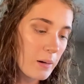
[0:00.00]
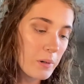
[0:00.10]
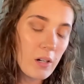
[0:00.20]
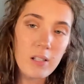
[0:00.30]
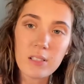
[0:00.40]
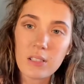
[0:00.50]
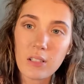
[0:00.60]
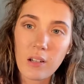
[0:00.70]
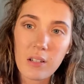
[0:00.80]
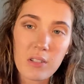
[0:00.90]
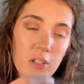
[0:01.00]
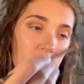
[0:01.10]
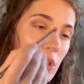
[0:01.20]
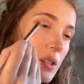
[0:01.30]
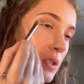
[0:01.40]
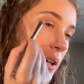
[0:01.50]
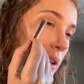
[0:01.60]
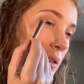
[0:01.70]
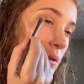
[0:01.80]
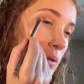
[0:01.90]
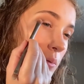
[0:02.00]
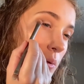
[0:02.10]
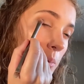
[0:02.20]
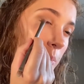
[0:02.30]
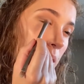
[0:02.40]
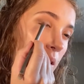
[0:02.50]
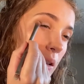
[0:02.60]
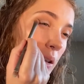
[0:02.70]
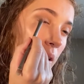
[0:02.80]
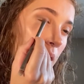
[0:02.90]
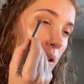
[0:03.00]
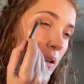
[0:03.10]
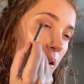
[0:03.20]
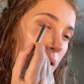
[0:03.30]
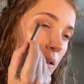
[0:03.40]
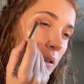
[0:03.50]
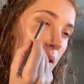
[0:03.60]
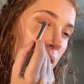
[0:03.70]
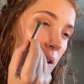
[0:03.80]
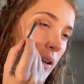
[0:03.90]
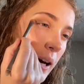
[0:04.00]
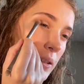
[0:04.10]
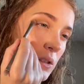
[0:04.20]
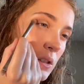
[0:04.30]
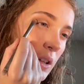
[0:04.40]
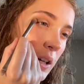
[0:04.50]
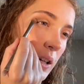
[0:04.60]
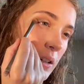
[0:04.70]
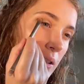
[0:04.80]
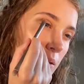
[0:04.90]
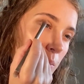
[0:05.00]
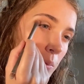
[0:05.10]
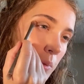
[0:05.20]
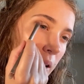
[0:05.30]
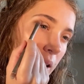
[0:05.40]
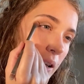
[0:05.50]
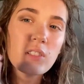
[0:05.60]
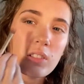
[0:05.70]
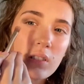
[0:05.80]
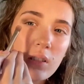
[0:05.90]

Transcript: we're also going to just kind of swoop it in the lash line as well. Just going